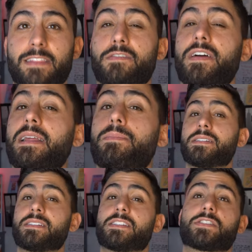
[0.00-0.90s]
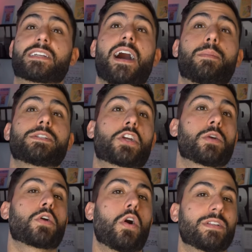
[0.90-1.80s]
In the vending business, there's a common
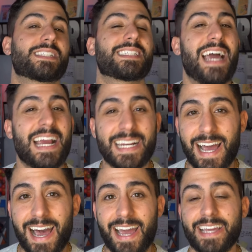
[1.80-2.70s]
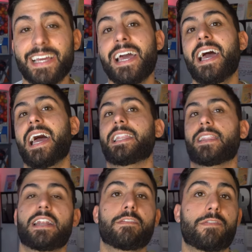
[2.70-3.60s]
term called stack it high and
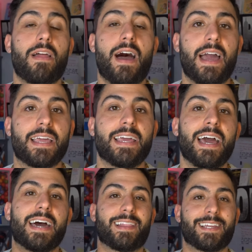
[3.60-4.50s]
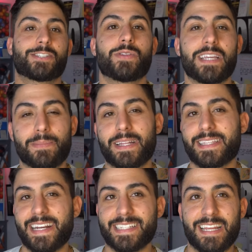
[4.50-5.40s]
let it fly, and I'll let you think about
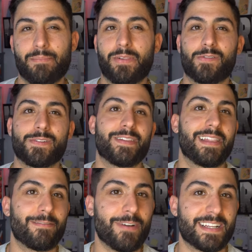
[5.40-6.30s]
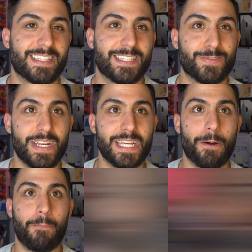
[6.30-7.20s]
that example over the rest of this
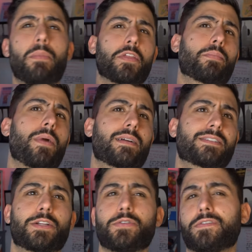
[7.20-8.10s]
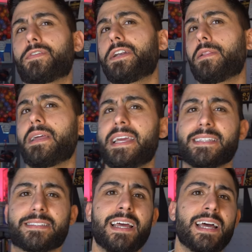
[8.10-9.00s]
video. Some other products include
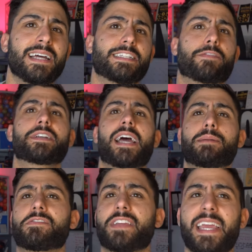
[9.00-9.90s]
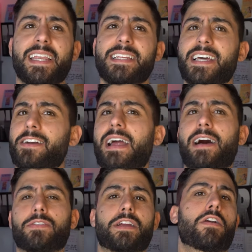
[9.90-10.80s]
Frito-Lays, different types of candies that are
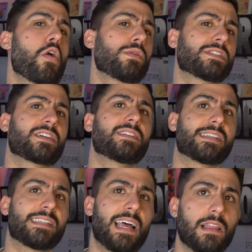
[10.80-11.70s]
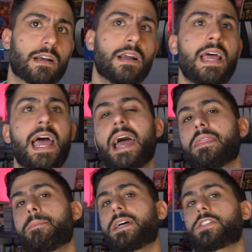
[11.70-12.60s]
out there are always a good seller,
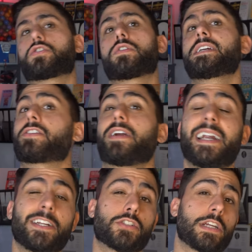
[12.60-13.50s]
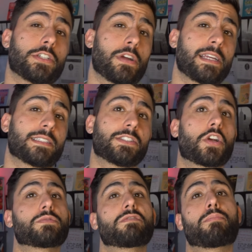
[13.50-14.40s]
and the best drinks are energy drinks in
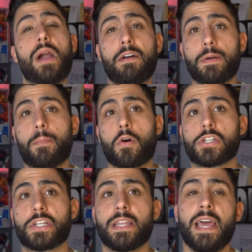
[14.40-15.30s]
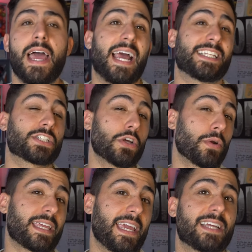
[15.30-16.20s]
terms of profit margin and
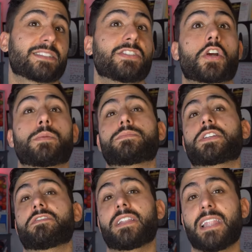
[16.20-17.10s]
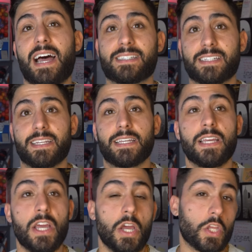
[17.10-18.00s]
soda cans in terms of velocity.
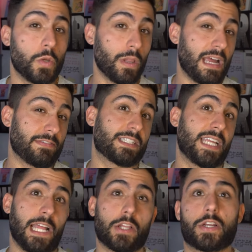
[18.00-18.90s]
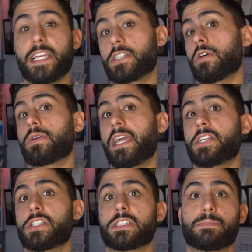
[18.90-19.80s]
You will have to tailor each
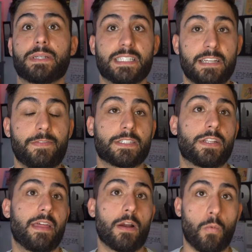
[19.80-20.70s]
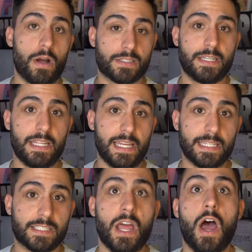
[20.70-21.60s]
location specific to their wants and
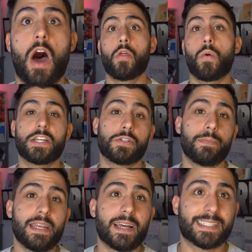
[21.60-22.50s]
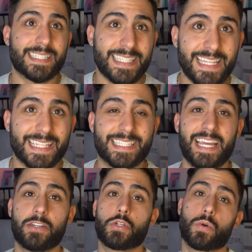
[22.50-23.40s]
needs, otherwise you may not see the
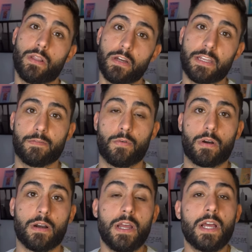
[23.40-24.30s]
sales you are looking for.